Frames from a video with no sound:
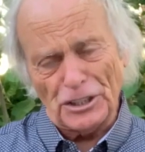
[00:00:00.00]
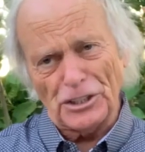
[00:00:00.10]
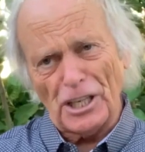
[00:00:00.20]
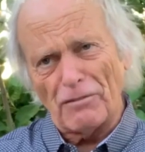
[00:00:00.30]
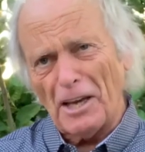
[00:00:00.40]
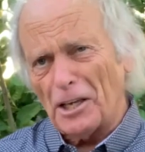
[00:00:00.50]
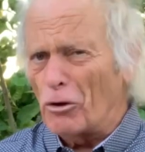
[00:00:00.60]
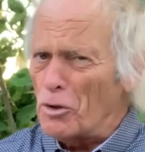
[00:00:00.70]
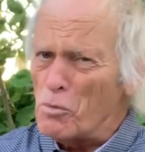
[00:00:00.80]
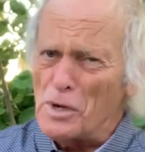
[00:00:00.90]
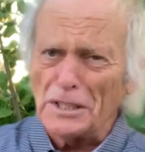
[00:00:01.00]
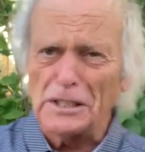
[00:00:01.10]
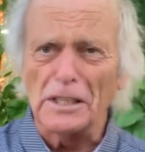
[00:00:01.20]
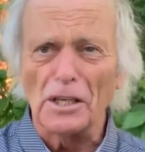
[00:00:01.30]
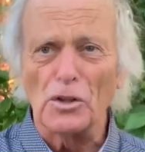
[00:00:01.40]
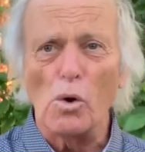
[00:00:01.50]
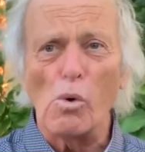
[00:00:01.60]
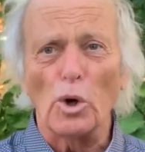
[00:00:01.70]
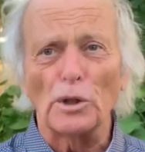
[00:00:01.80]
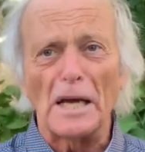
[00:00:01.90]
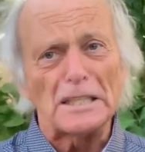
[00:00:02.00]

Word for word: And he said, if I had all the whiskey in the world,